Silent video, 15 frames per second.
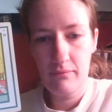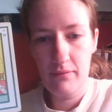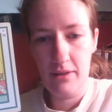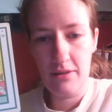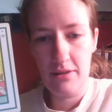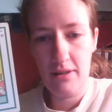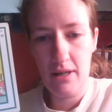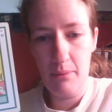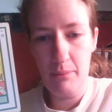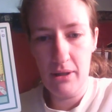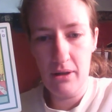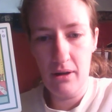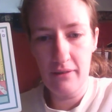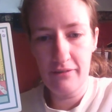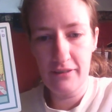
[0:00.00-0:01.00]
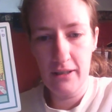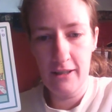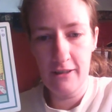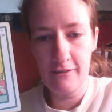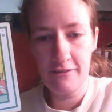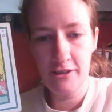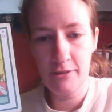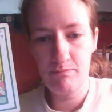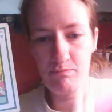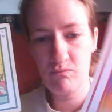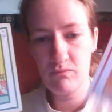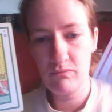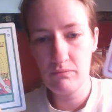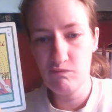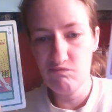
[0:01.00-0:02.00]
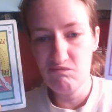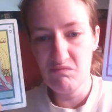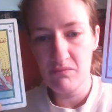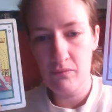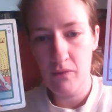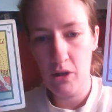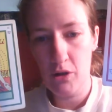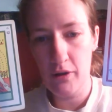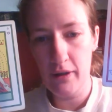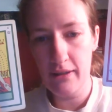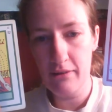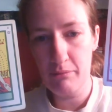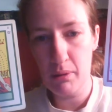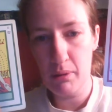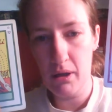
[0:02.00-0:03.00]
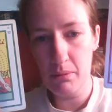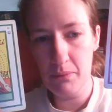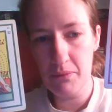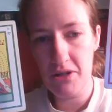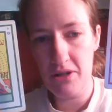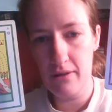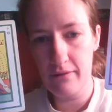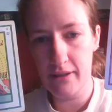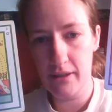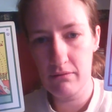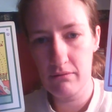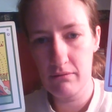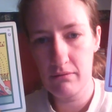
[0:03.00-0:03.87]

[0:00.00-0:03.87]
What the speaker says: This is coming off of creative problem solving.